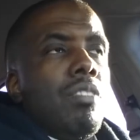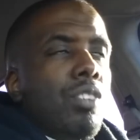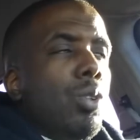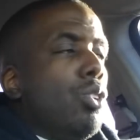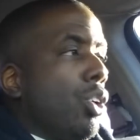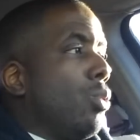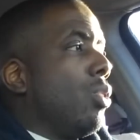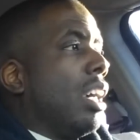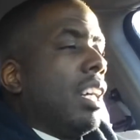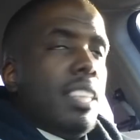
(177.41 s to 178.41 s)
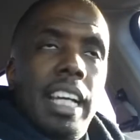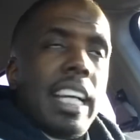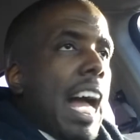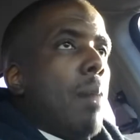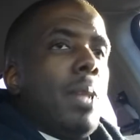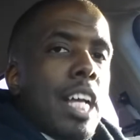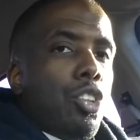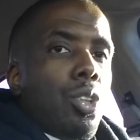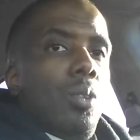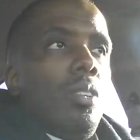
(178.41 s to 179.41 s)
If you do, then God
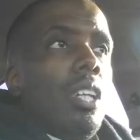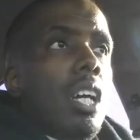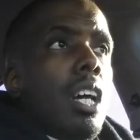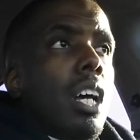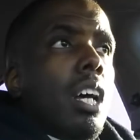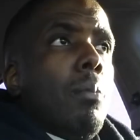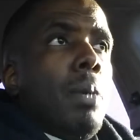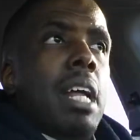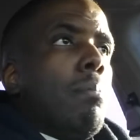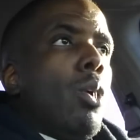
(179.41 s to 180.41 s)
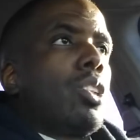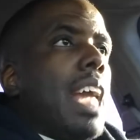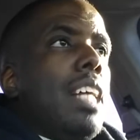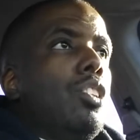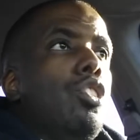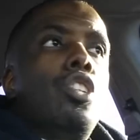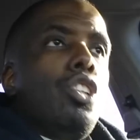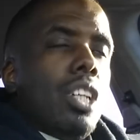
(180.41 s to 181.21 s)
bless you. But in most cases,